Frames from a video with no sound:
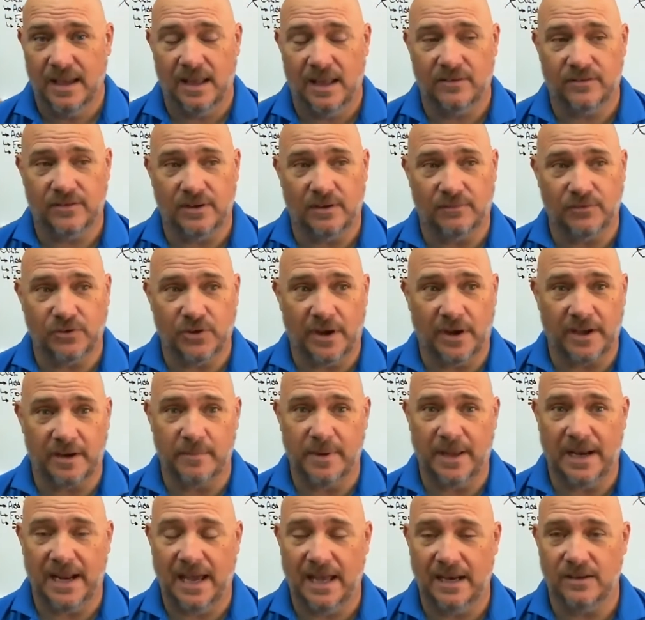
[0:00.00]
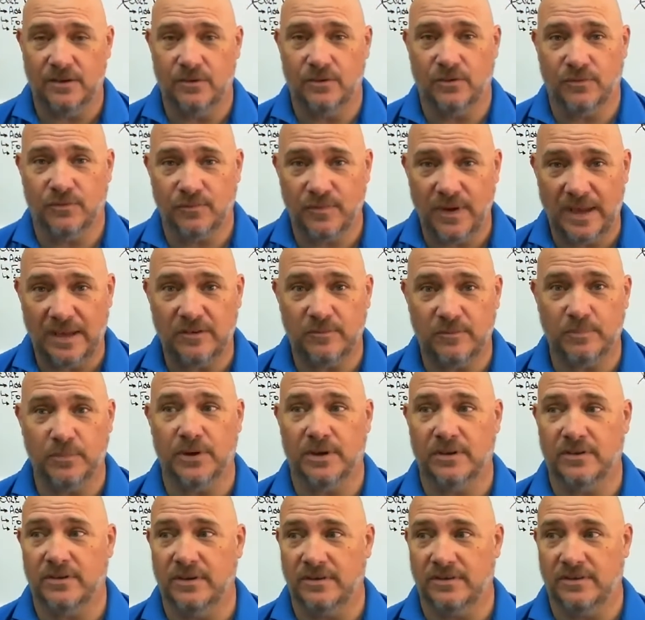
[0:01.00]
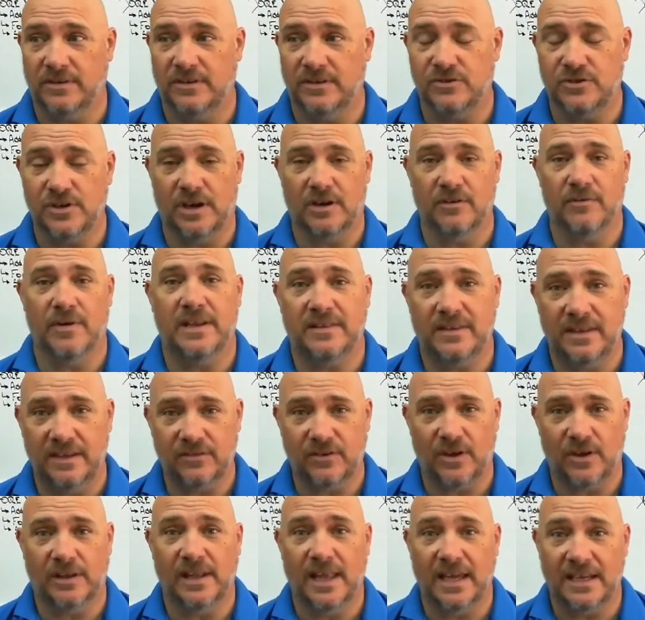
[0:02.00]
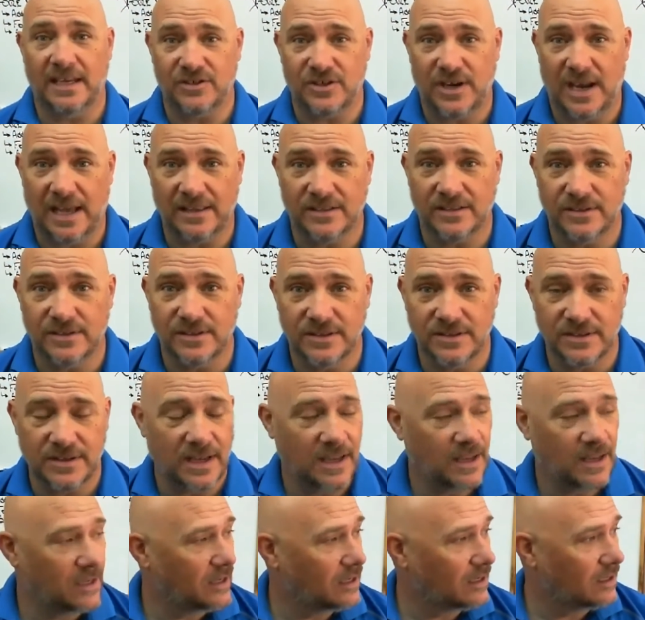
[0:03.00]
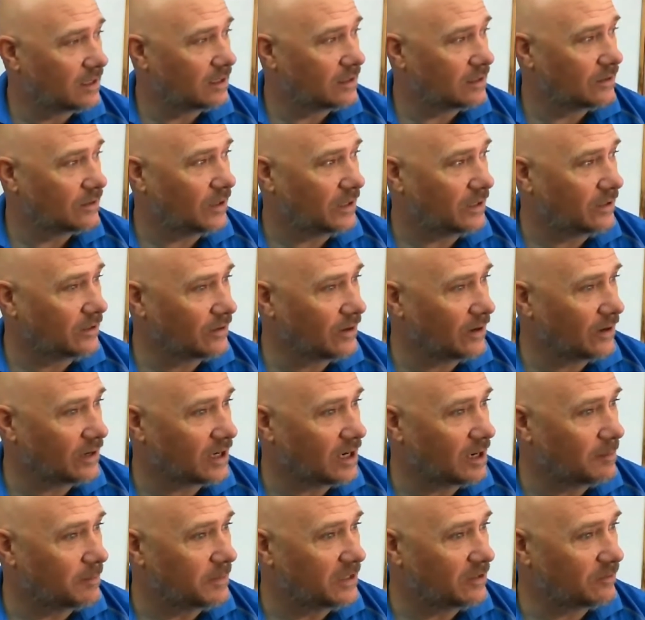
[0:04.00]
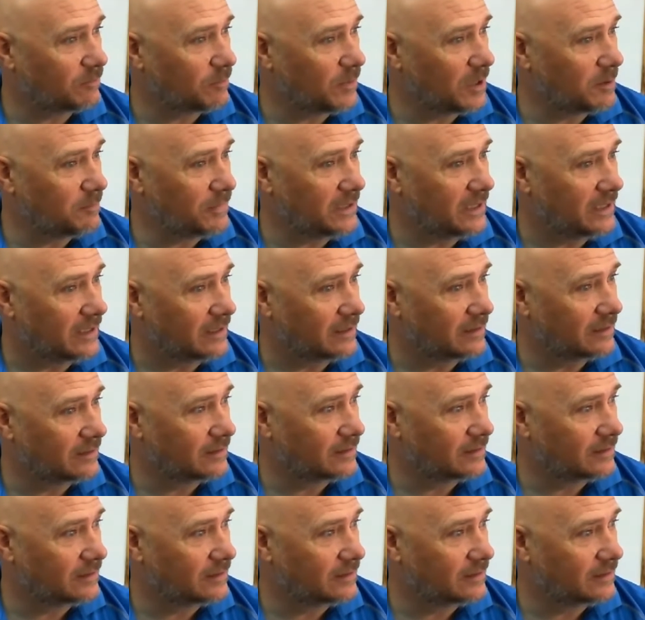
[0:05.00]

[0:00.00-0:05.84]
stuff talking about how to use Facebook to generate these online challenges. Well, I hear a car coming. This might be it.